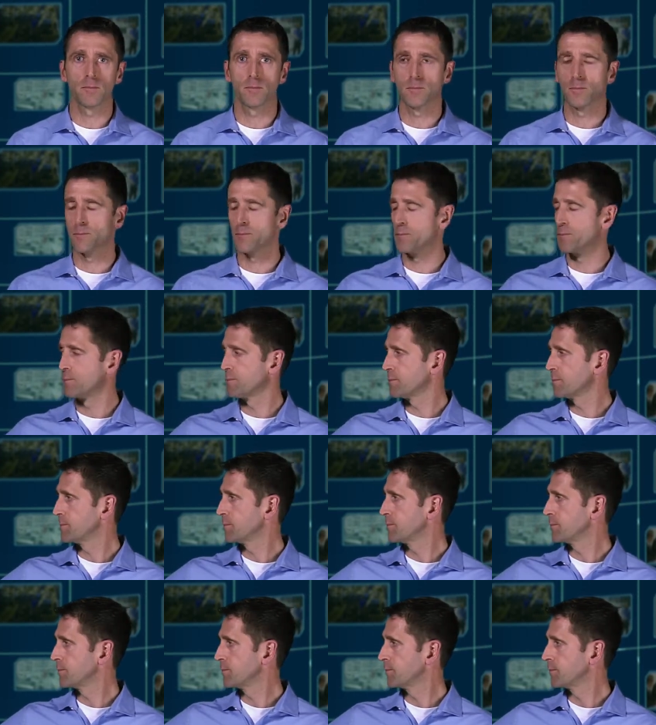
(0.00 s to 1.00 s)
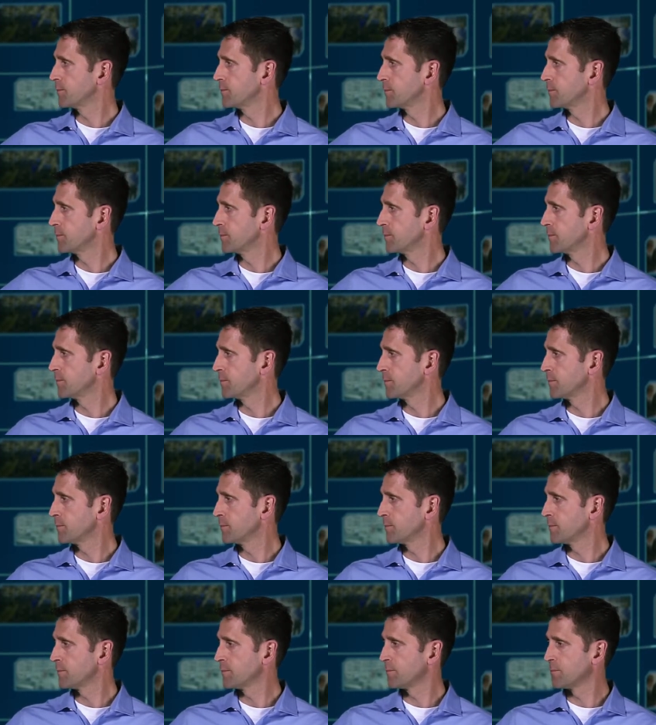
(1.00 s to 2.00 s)

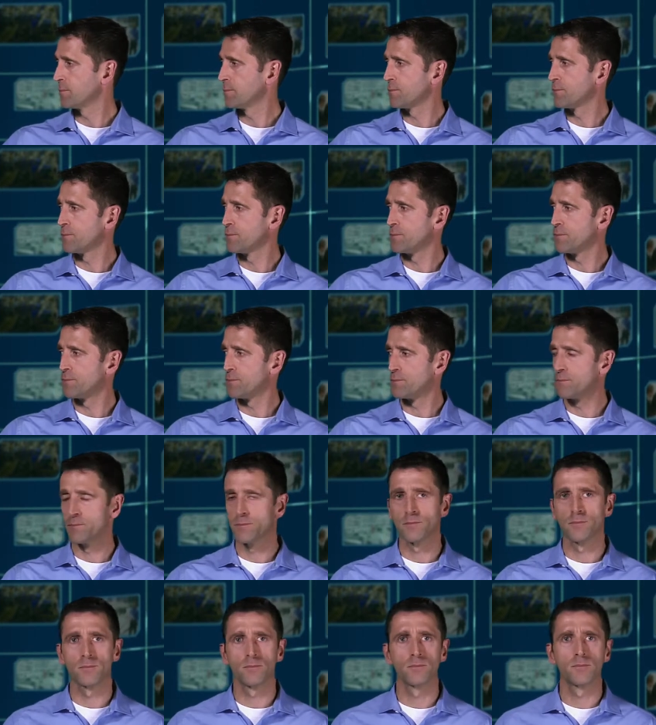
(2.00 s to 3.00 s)
(no one is talking)